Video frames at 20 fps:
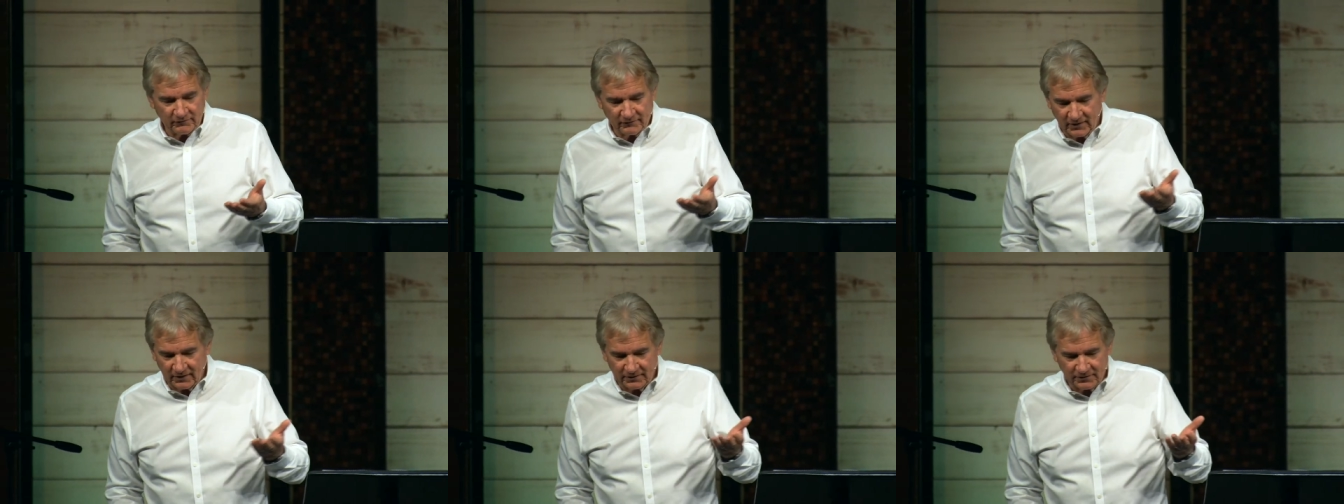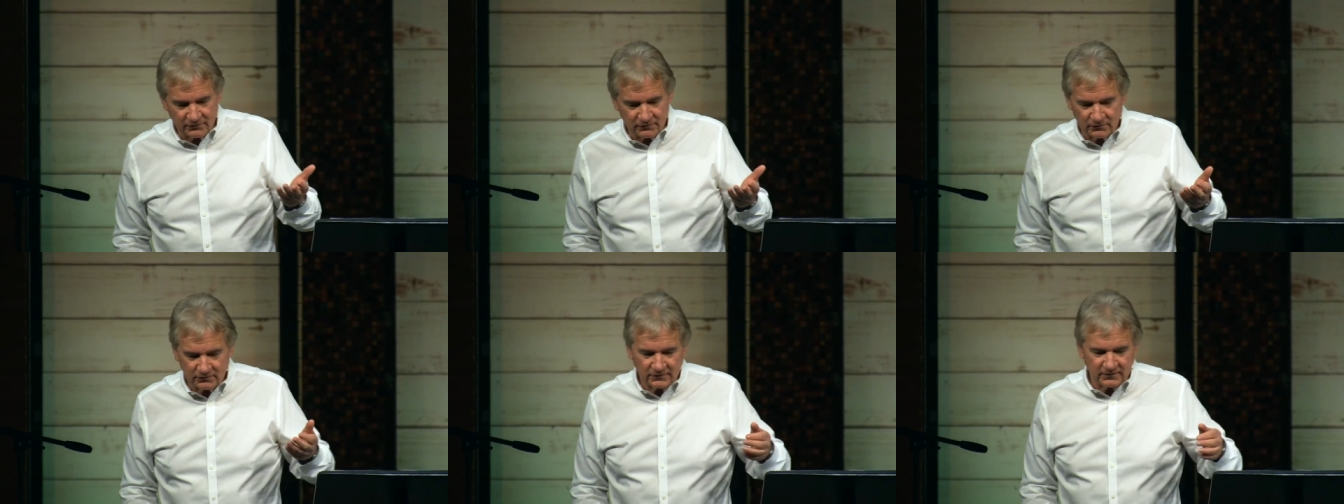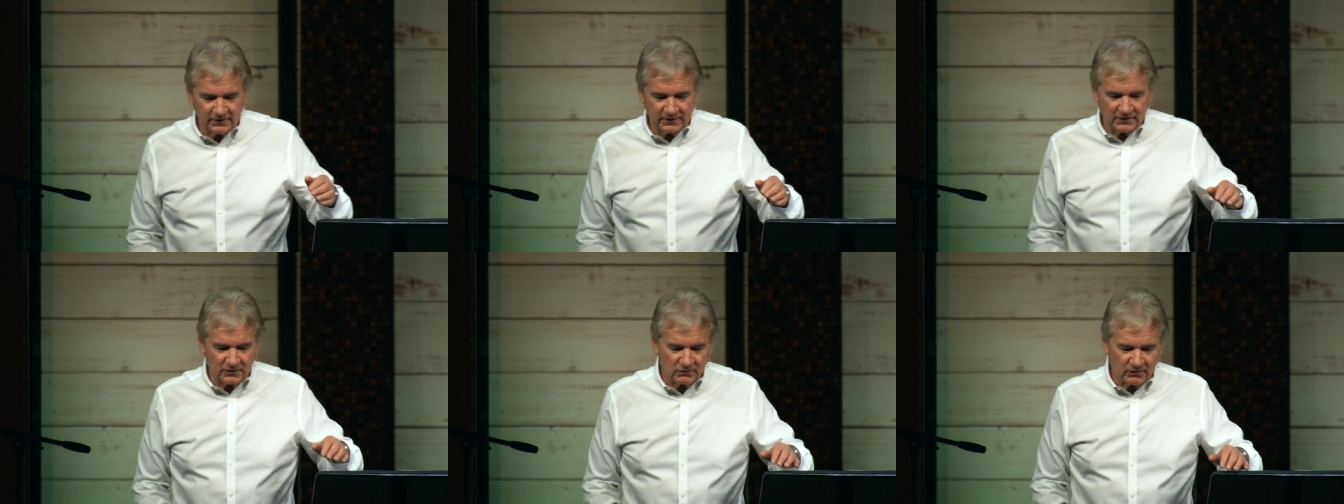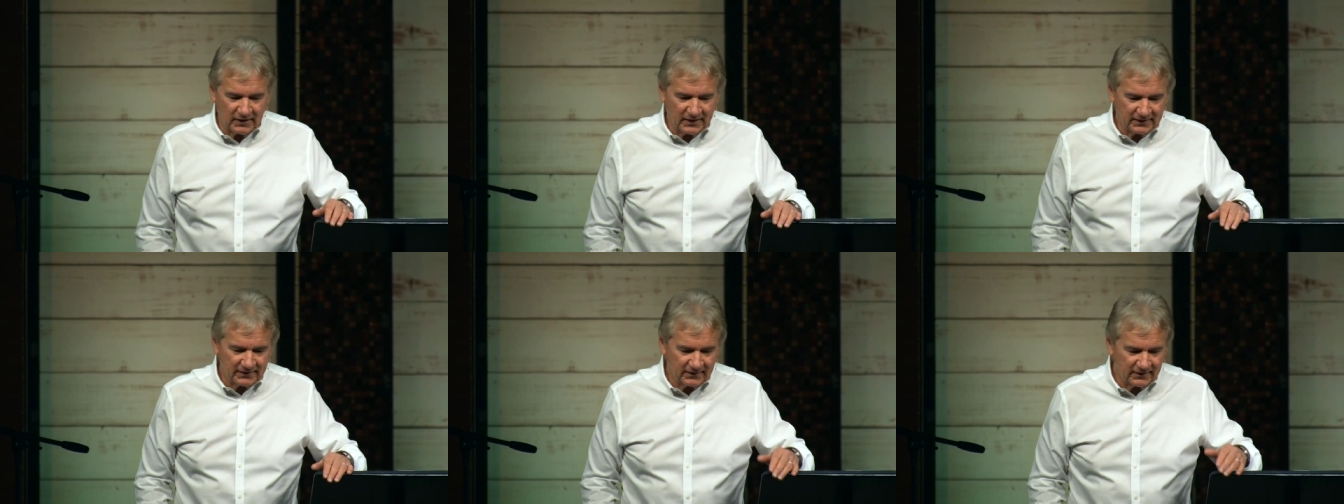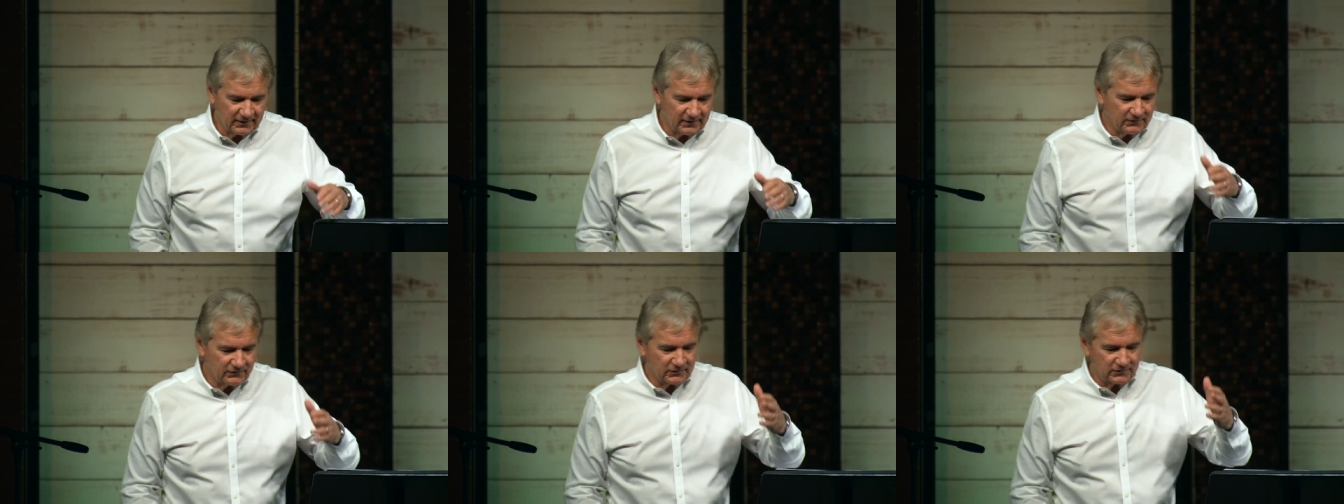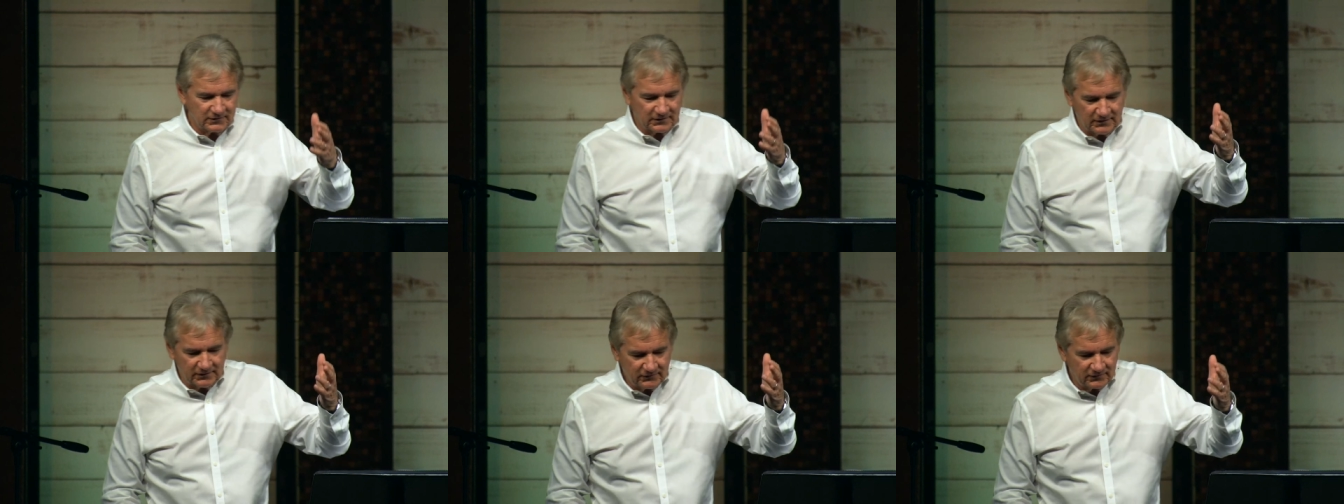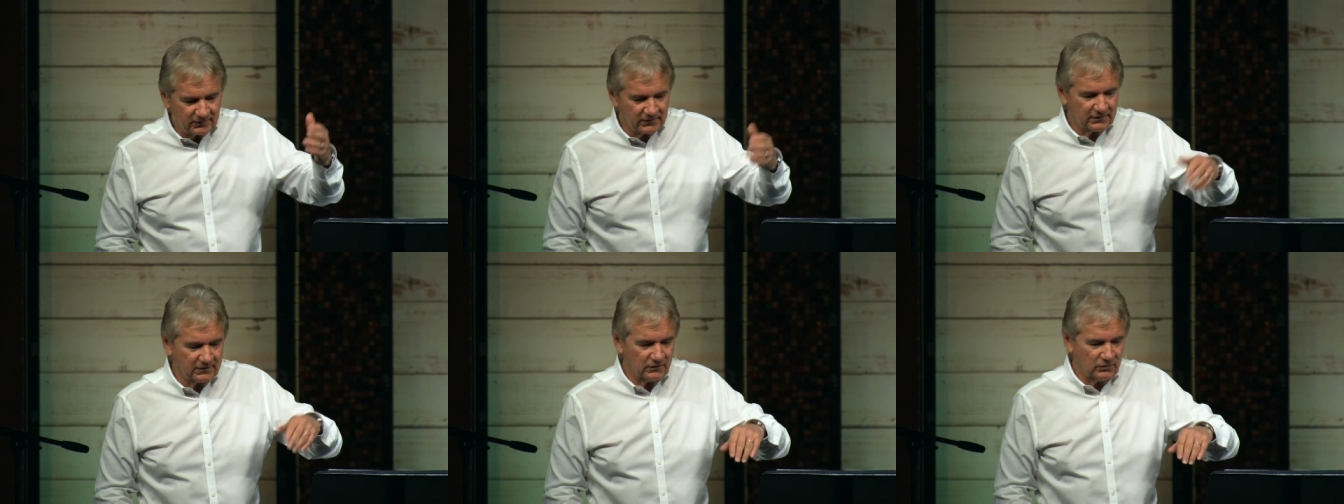I've got 13 grandkids and
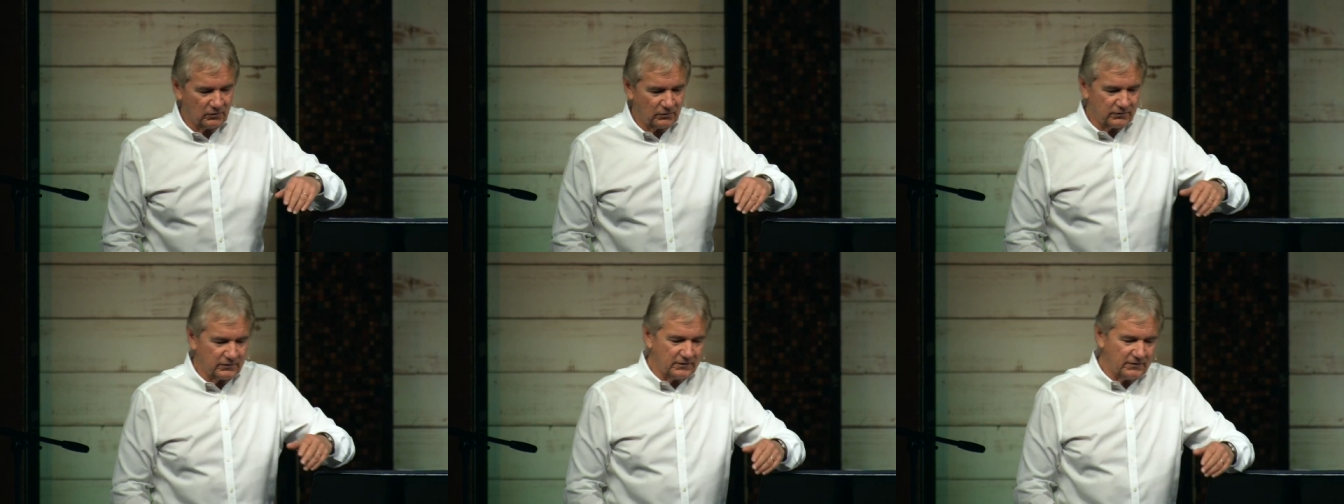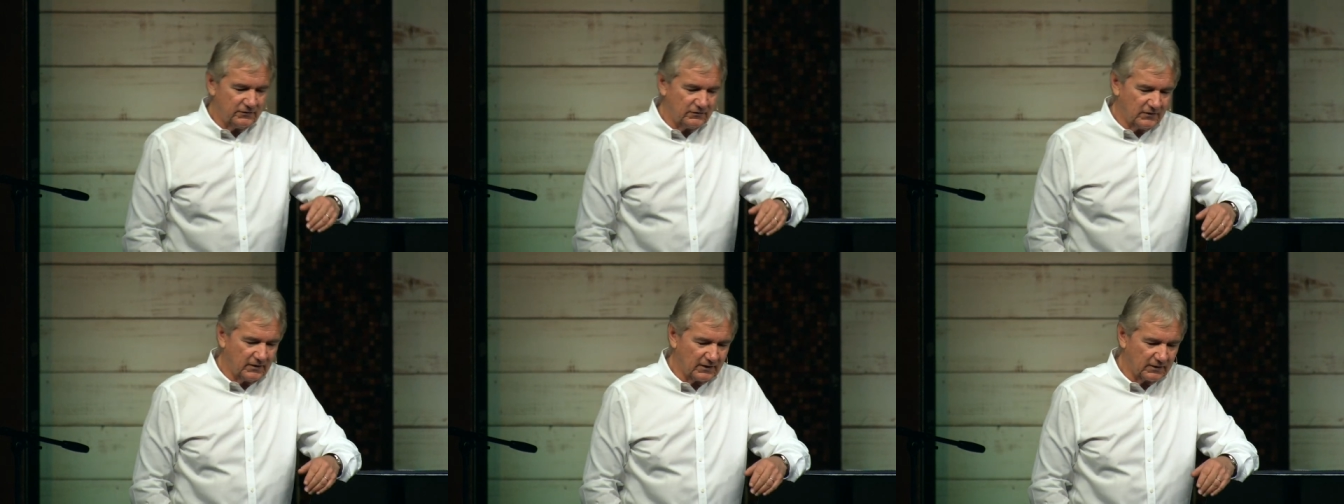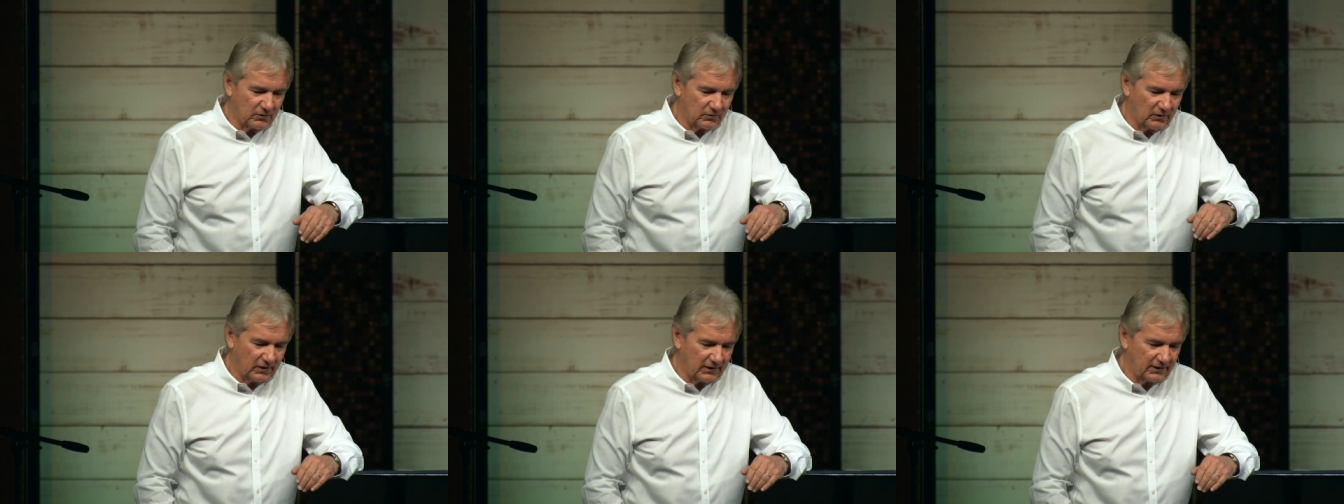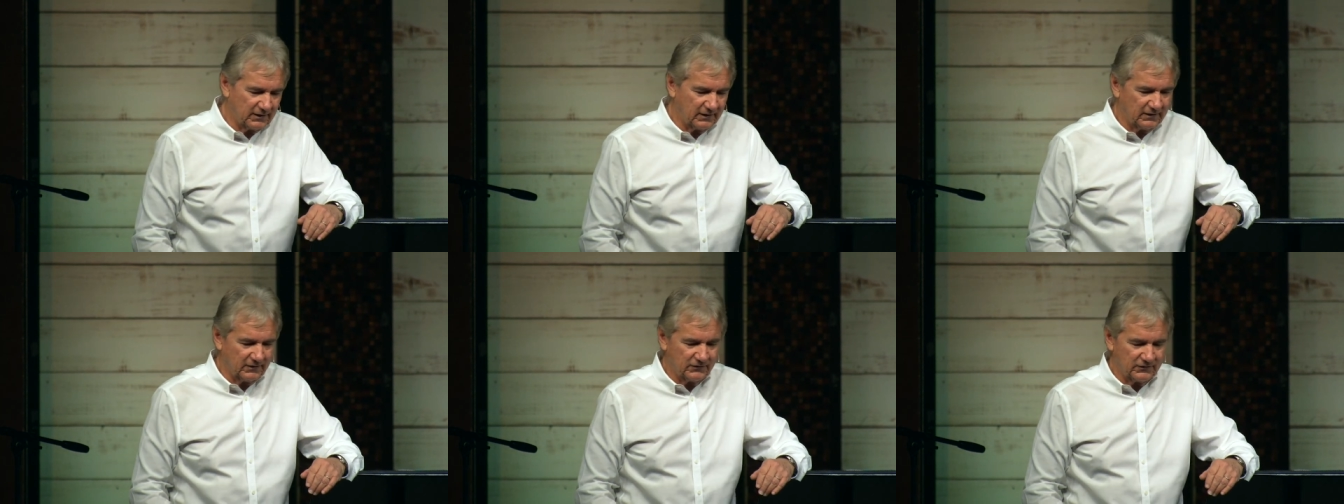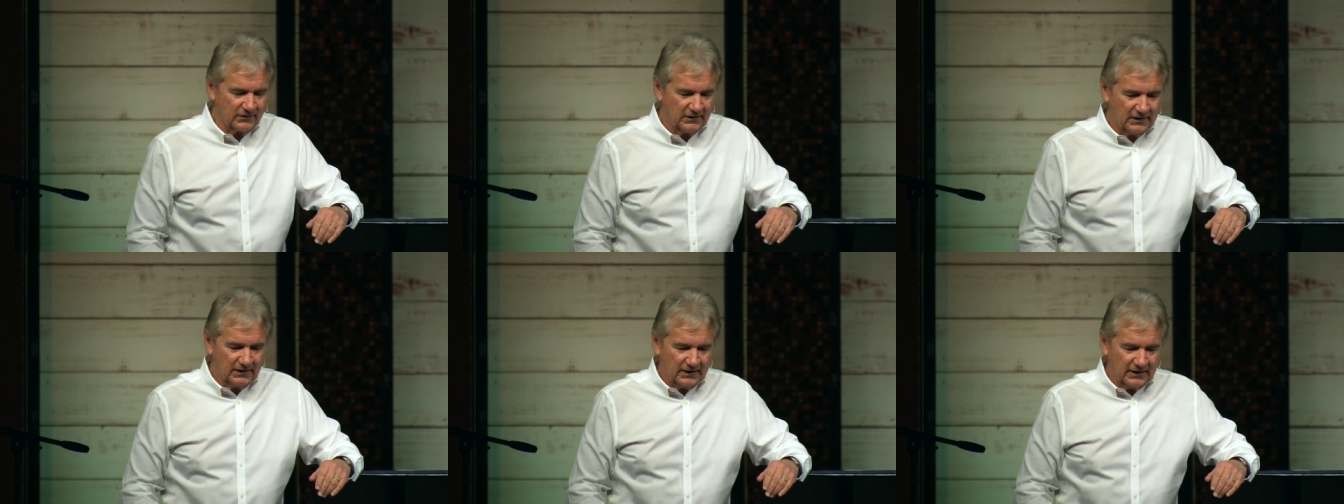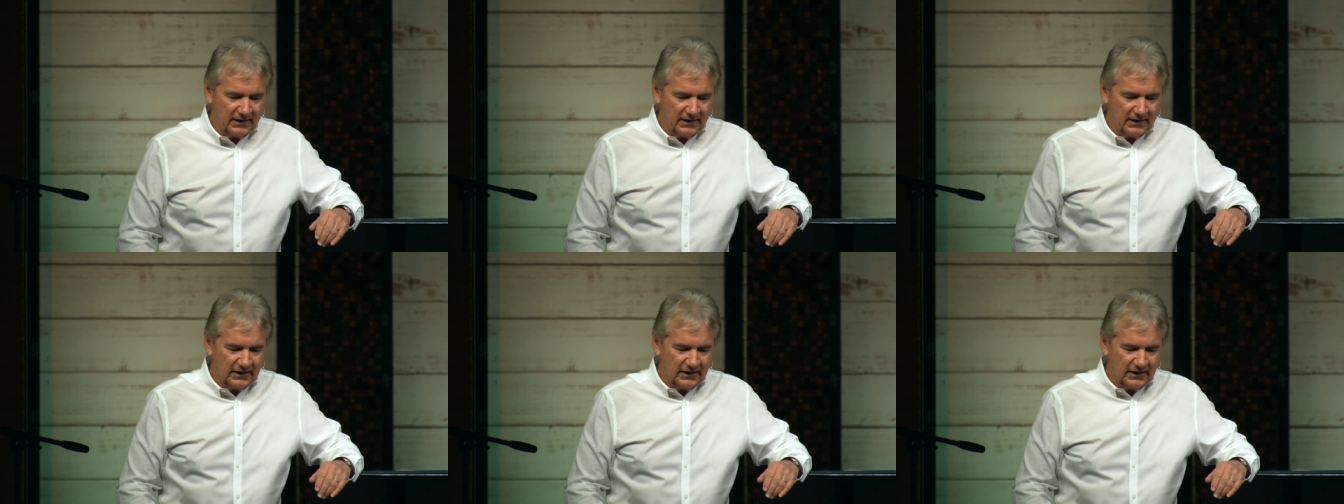he's getting older. He's got grandkids.